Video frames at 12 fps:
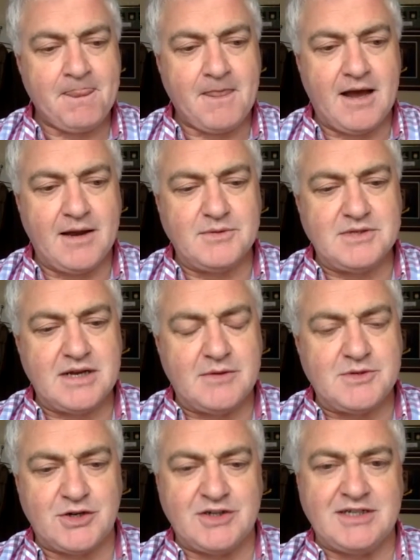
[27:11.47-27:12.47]
And I
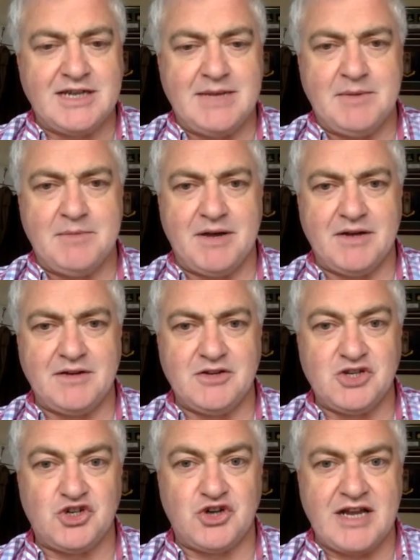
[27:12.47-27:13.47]
was talking to him about the
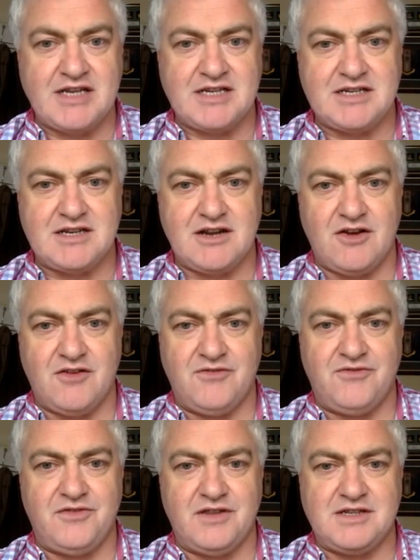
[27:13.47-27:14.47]
stress of
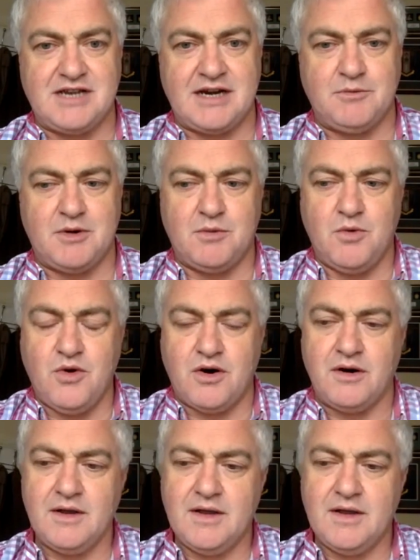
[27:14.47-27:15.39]
the Second World War.